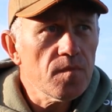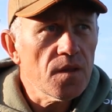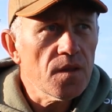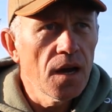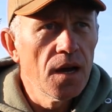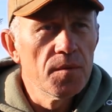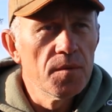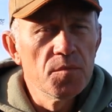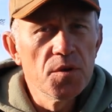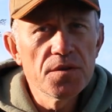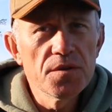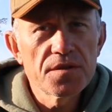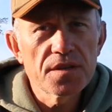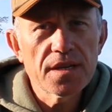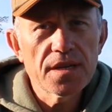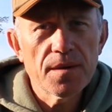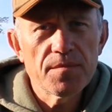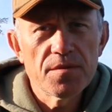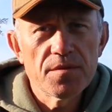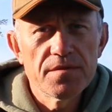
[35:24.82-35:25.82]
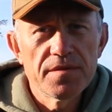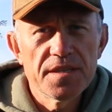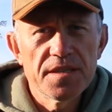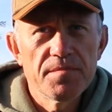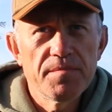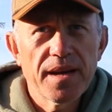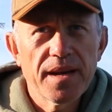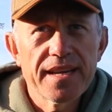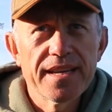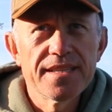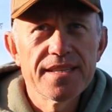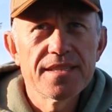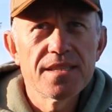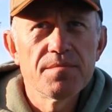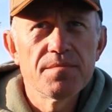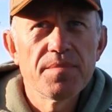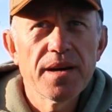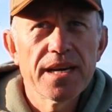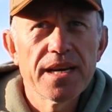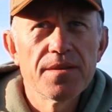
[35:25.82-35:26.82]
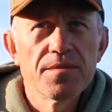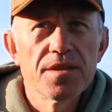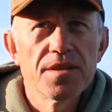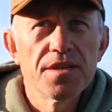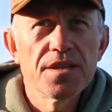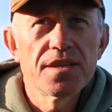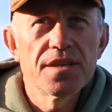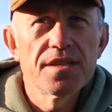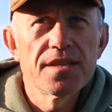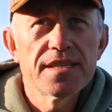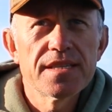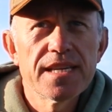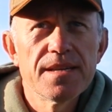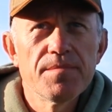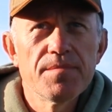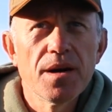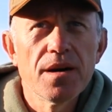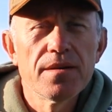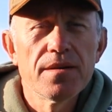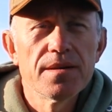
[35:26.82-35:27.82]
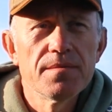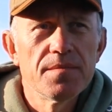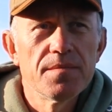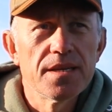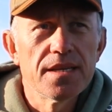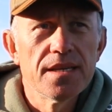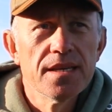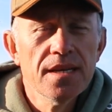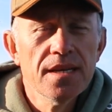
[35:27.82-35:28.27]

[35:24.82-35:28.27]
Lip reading: I moved a couple of fish back into the bay that you can see behind me.